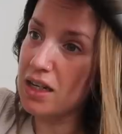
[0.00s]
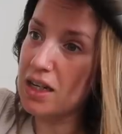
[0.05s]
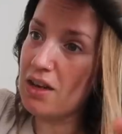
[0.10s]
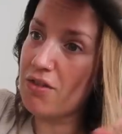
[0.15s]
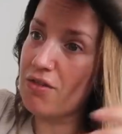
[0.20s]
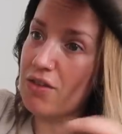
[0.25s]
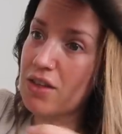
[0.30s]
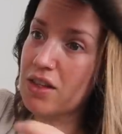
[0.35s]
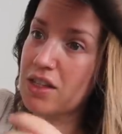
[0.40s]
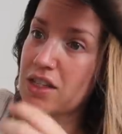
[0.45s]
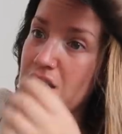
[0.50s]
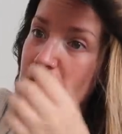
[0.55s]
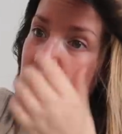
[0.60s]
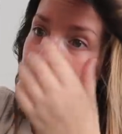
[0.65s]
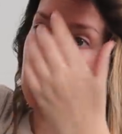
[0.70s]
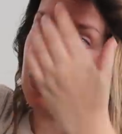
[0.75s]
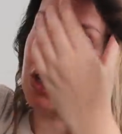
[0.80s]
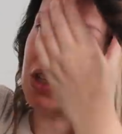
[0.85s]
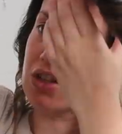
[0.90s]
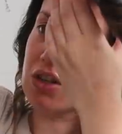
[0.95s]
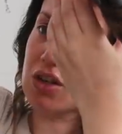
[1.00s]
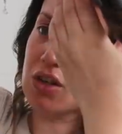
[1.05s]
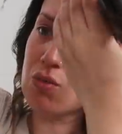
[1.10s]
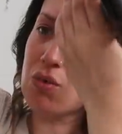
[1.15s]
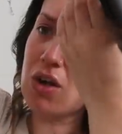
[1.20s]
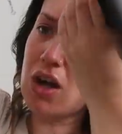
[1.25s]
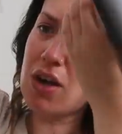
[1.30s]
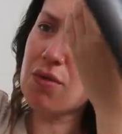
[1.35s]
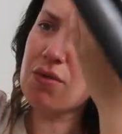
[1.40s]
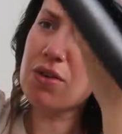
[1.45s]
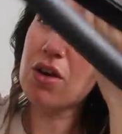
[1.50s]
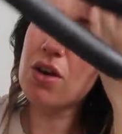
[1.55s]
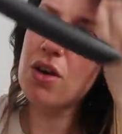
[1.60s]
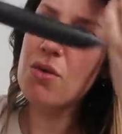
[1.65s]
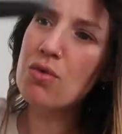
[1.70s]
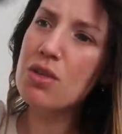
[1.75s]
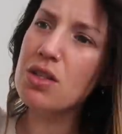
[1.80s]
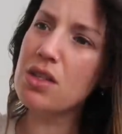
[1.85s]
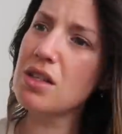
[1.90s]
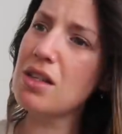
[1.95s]
And given the situation, I, I, I
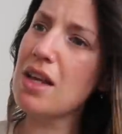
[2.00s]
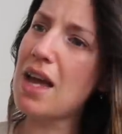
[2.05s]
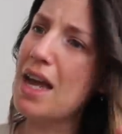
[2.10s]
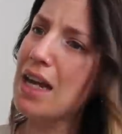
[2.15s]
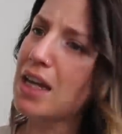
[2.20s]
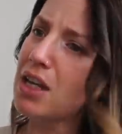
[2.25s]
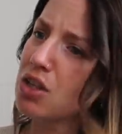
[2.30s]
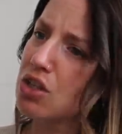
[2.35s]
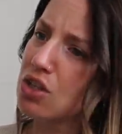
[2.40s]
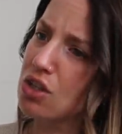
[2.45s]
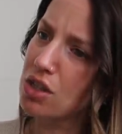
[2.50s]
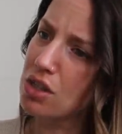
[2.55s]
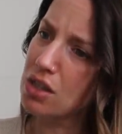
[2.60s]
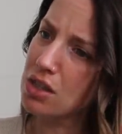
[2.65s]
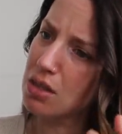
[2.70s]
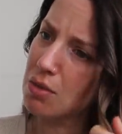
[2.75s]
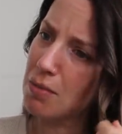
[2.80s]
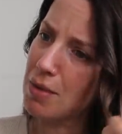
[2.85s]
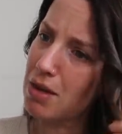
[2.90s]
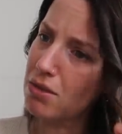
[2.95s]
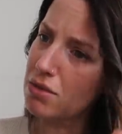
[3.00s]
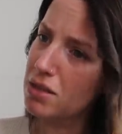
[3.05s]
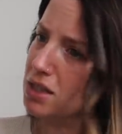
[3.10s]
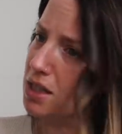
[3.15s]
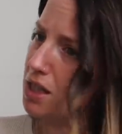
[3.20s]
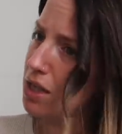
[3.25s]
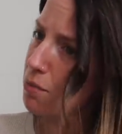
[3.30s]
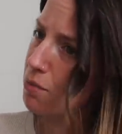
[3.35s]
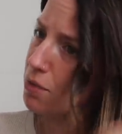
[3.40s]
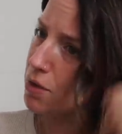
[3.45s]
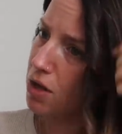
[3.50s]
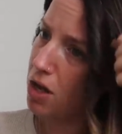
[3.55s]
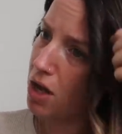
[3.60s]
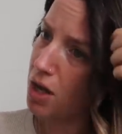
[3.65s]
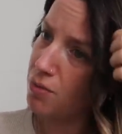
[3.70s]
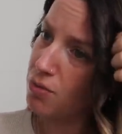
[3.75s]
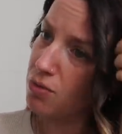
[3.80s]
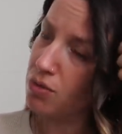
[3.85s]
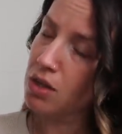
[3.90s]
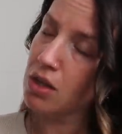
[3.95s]
wasn't anxious about it, but
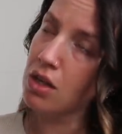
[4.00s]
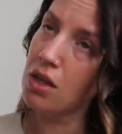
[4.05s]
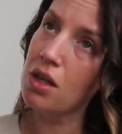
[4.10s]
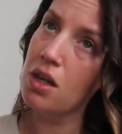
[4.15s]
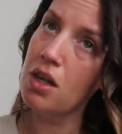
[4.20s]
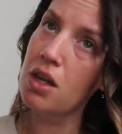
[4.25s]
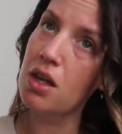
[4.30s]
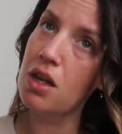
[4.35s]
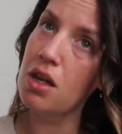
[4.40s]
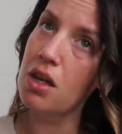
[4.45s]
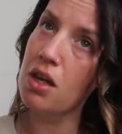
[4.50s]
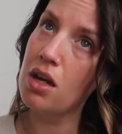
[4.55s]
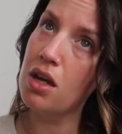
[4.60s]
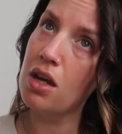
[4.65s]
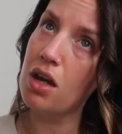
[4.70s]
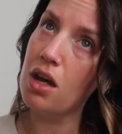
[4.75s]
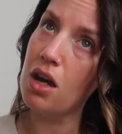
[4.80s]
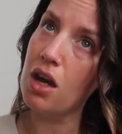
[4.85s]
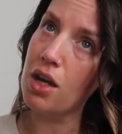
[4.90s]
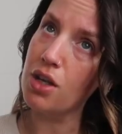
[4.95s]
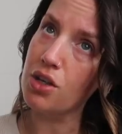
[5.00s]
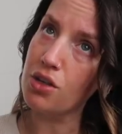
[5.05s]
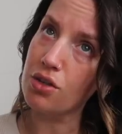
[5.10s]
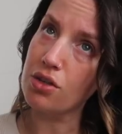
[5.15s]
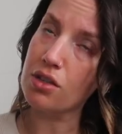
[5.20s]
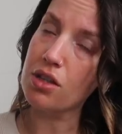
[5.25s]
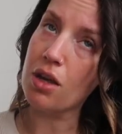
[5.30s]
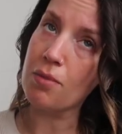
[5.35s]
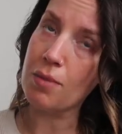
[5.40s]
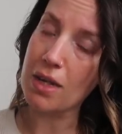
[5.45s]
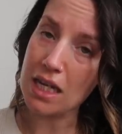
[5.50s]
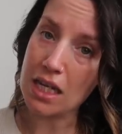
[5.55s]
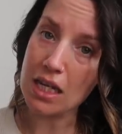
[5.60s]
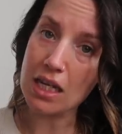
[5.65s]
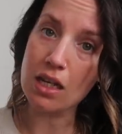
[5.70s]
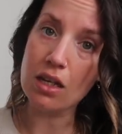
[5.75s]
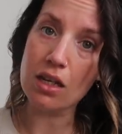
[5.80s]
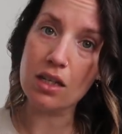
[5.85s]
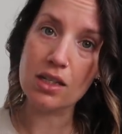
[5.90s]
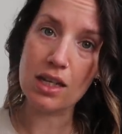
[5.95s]
I, I just, I'm
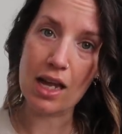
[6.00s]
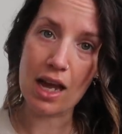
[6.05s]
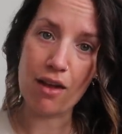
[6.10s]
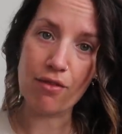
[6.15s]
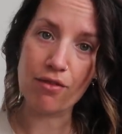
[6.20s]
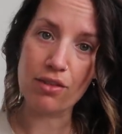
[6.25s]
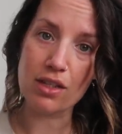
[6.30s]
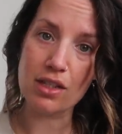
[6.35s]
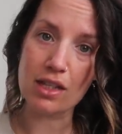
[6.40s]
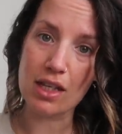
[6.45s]
eager to have the